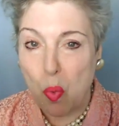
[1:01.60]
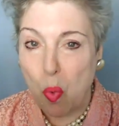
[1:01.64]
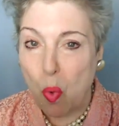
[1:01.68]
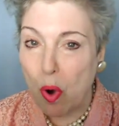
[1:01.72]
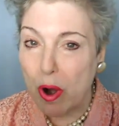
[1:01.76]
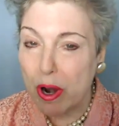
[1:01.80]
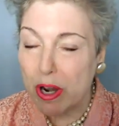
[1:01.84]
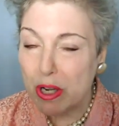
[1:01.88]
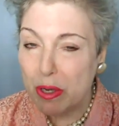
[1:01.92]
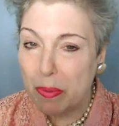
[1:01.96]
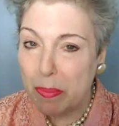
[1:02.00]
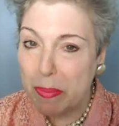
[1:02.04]

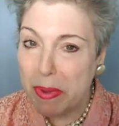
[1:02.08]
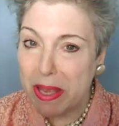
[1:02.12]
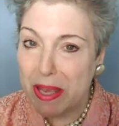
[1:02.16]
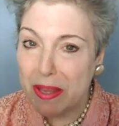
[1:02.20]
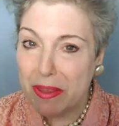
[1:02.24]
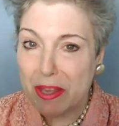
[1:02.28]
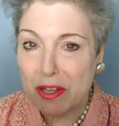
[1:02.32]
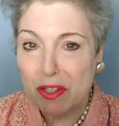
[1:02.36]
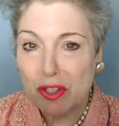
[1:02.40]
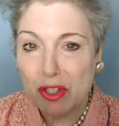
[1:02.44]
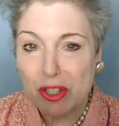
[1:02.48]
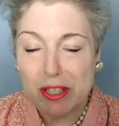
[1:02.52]
warned
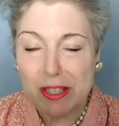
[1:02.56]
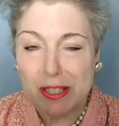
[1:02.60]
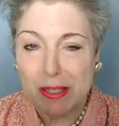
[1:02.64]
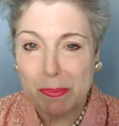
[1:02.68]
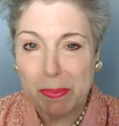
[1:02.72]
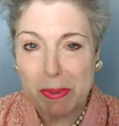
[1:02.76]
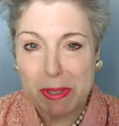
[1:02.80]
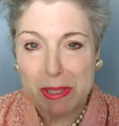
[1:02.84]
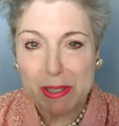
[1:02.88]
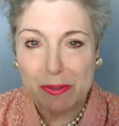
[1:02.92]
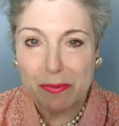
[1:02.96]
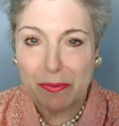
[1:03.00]
me that she
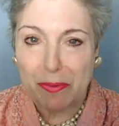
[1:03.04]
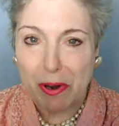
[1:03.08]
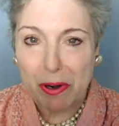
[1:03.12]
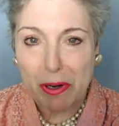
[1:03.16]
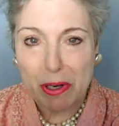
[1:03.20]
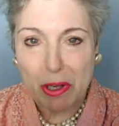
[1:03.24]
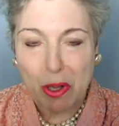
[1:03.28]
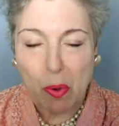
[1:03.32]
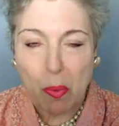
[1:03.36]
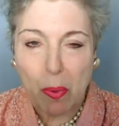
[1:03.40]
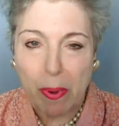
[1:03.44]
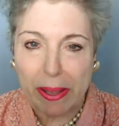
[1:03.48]
speaks
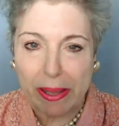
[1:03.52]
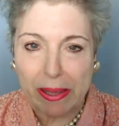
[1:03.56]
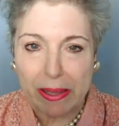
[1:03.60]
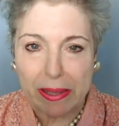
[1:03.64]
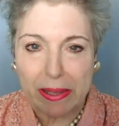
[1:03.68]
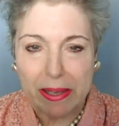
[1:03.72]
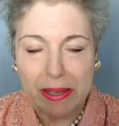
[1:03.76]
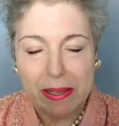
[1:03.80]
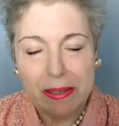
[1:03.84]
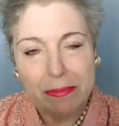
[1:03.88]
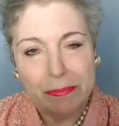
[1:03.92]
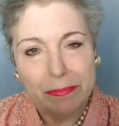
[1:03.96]
very
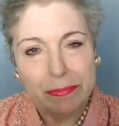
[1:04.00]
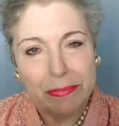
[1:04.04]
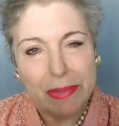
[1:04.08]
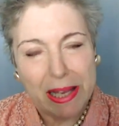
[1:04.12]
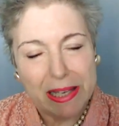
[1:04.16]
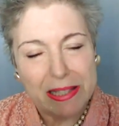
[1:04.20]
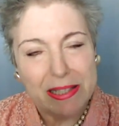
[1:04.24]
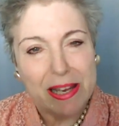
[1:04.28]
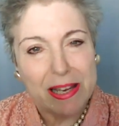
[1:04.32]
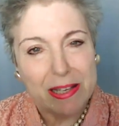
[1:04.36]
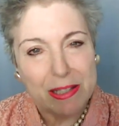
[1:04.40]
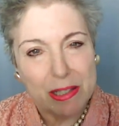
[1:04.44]
quickly.
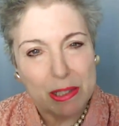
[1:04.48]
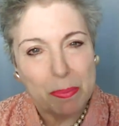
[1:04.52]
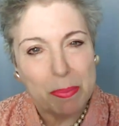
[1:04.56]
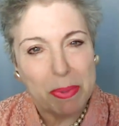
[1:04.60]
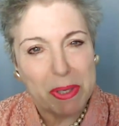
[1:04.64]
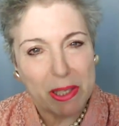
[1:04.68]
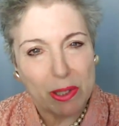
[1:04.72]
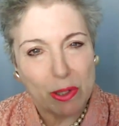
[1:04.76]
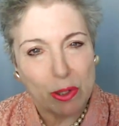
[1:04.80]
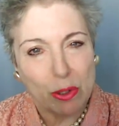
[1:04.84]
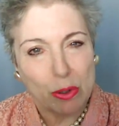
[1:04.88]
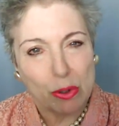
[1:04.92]
I tend to
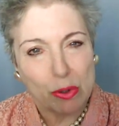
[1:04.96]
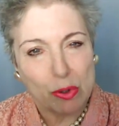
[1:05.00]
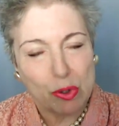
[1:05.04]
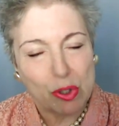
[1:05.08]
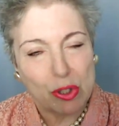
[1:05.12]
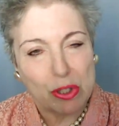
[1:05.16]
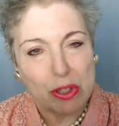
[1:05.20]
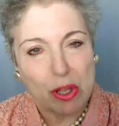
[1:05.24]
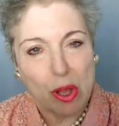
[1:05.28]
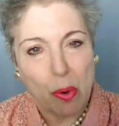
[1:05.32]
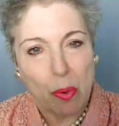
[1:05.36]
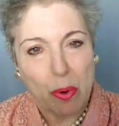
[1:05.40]
be a little
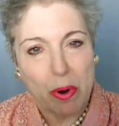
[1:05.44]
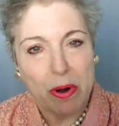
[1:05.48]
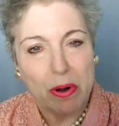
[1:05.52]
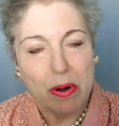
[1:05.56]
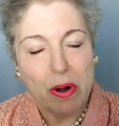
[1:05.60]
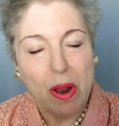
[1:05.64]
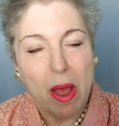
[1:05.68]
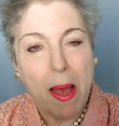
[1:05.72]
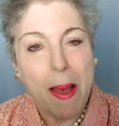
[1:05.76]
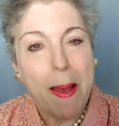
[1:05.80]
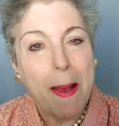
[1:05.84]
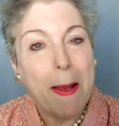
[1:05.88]

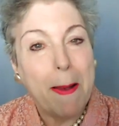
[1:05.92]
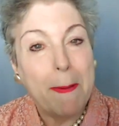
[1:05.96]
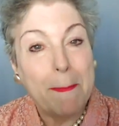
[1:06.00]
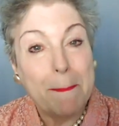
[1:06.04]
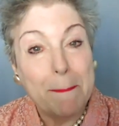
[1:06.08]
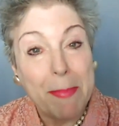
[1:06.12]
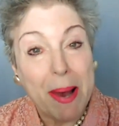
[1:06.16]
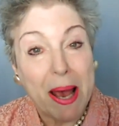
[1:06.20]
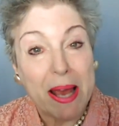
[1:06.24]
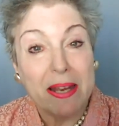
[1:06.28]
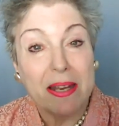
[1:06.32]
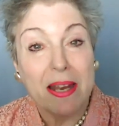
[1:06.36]
slower,
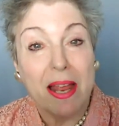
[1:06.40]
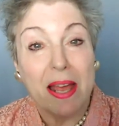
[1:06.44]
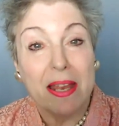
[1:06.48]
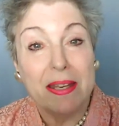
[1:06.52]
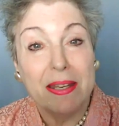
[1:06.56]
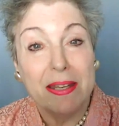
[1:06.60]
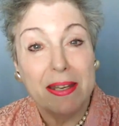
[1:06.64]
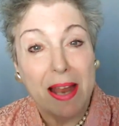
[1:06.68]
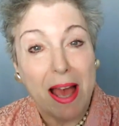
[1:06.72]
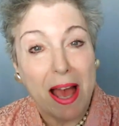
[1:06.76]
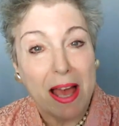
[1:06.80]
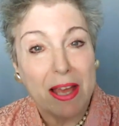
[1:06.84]
but
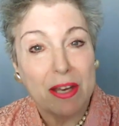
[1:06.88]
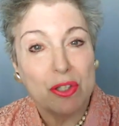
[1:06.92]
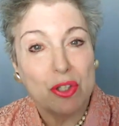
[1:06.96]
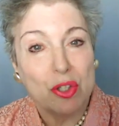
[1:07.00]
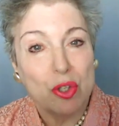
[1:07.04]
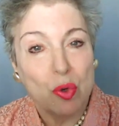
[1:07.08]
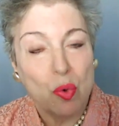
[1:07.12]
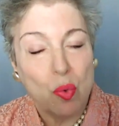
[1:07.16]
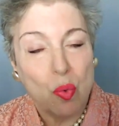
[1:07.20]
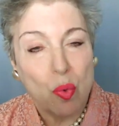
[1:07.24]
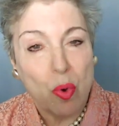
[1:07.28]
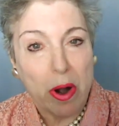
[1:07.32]
not
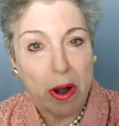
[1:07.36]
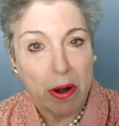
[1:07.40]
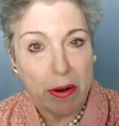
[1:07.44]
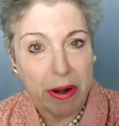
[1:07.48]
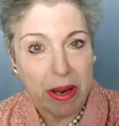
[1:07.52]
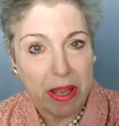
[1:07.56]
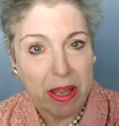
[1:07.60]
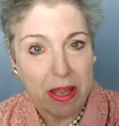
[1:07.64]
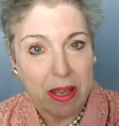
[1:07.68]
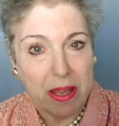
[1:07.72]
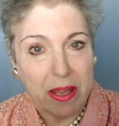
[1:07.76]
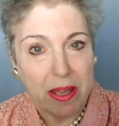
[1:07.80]
to
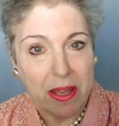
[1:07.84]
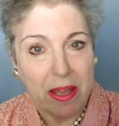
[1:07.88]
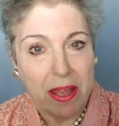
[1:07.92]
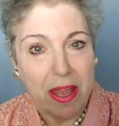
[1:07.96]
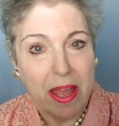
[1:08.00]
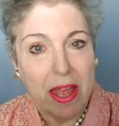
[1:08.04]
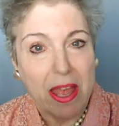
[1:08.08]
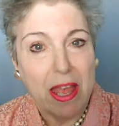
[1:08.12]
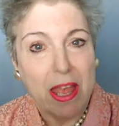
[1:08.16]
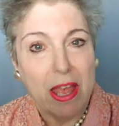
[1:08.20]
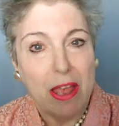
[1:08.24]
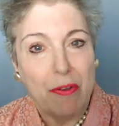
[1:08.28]
worry.
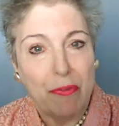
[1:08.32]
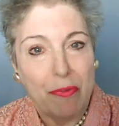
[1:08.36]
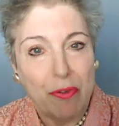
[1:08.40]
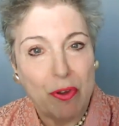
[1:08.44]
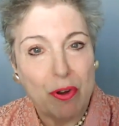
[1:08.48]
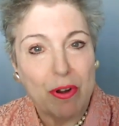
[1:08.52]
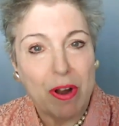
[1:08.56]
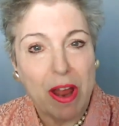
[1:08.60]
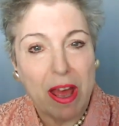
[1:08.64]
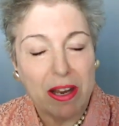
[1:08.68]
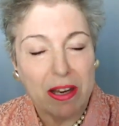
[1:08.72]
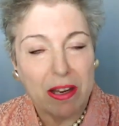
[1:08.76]
If
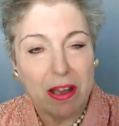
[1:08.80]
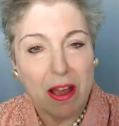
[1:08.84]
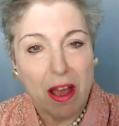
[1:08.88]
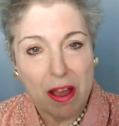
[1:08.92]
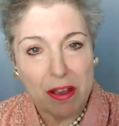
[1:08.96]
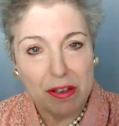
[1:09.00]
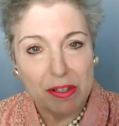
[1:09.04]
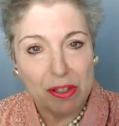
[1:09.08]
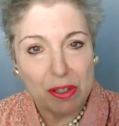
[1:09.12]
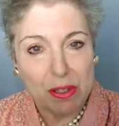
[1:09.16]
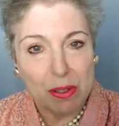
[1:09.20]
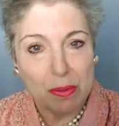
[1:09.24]
you're not
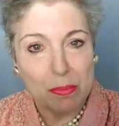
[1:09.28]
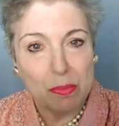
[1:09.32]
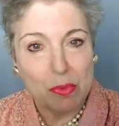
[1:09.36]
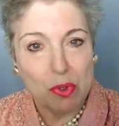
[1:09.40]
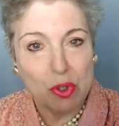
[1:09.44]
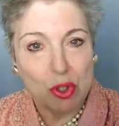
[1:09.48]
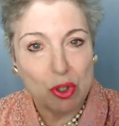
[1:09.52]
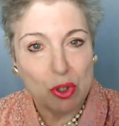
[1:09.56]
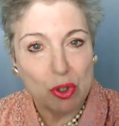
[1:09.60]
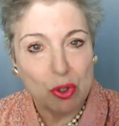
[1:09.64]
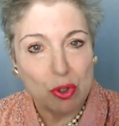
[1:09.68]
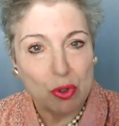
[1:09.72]

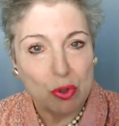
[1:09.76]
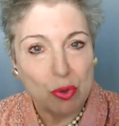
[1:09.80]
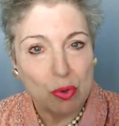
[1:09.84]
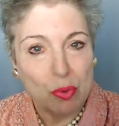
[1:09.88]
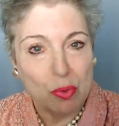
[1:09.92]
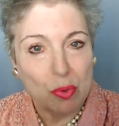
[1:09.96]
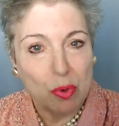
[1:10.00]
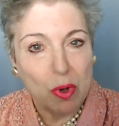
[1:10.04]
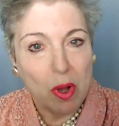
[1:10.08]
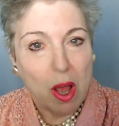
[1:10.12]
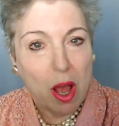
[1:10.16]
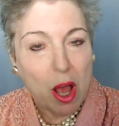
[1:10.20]
accustomed
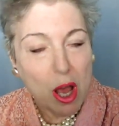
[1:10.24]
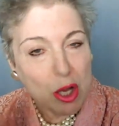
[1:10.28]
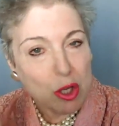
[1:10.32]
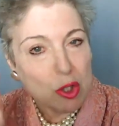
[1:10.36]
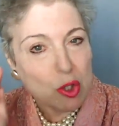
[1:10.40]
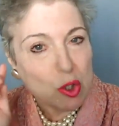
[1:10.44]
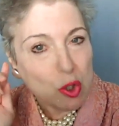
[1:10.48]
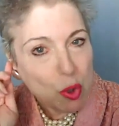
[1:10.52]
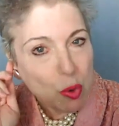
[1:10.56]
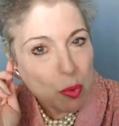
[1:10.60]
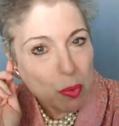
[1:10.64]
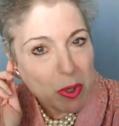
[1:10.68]
to
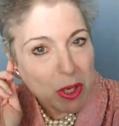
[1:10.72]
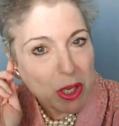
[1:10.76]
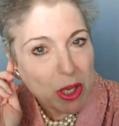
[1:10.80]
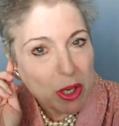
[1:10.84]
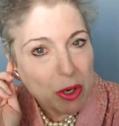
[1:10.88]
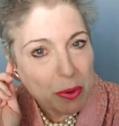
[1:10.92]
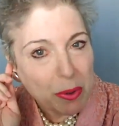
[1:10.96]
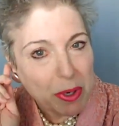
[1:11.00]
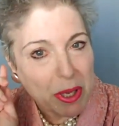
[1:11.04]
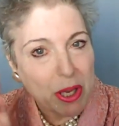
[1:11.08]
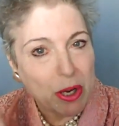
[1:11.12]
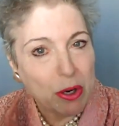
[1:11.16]
attuning
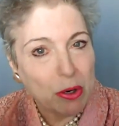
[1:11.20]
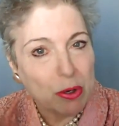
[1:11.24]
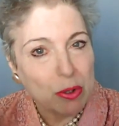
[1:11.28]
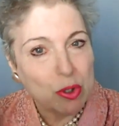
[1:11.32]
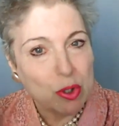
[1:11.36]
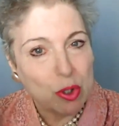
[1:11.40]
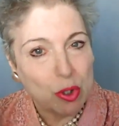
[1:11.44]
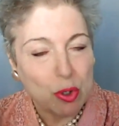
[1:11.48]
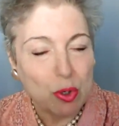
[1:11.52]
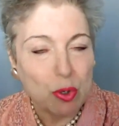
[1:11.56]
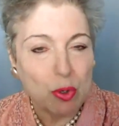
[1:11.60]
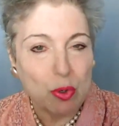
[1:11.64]
your ear
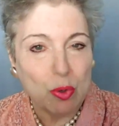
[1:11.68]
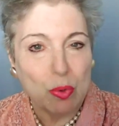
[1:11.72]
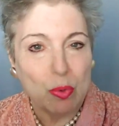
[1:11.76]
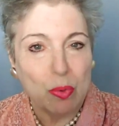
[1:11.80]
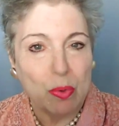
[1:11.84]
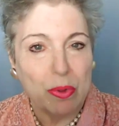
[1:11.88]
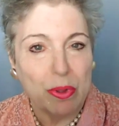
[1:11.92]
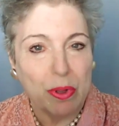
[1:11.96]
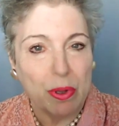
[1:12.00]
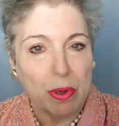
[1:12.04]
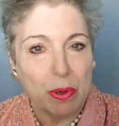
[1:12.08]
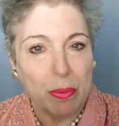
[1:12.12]

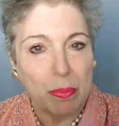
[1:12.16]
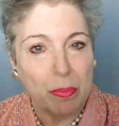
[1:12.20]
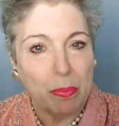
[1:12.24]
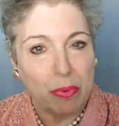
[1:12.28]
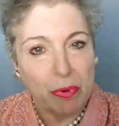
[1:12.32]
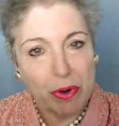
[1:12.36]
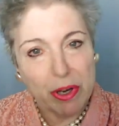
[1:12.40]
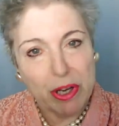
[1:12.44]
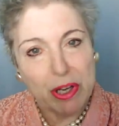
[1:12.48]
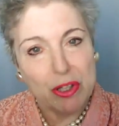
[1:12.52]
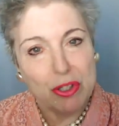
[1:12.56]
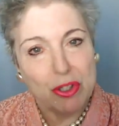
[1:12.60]
to the
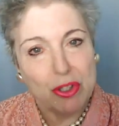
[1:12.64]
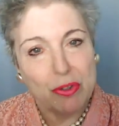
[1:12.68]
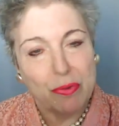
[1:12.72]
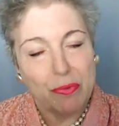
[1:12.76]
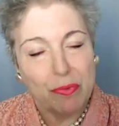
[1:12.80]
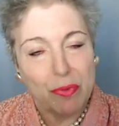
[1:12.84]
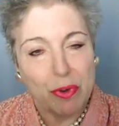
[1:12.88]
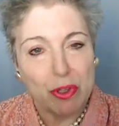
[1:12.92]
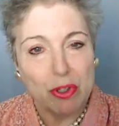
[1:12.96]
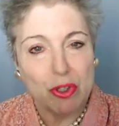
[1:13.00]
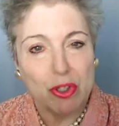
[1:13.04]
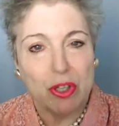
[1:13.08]
British
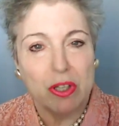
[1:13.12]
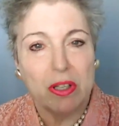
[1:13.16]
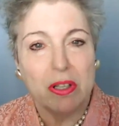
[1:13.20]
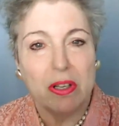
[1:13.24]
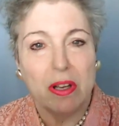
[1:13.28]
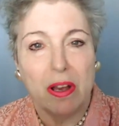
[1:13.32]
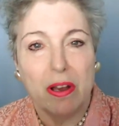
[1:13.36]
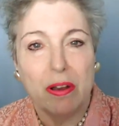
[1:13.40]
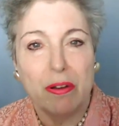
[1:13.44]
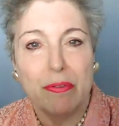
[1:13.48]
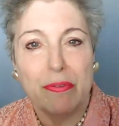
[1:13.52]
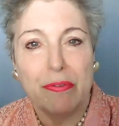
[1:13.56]
version
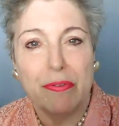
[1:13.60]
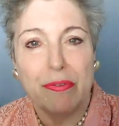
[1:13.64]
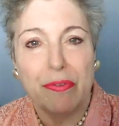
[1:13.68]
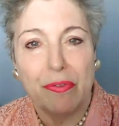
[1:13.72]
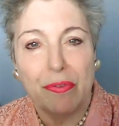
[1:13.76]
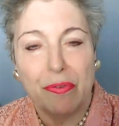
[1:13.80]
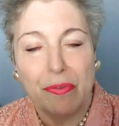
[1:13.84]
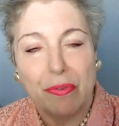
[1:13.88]
of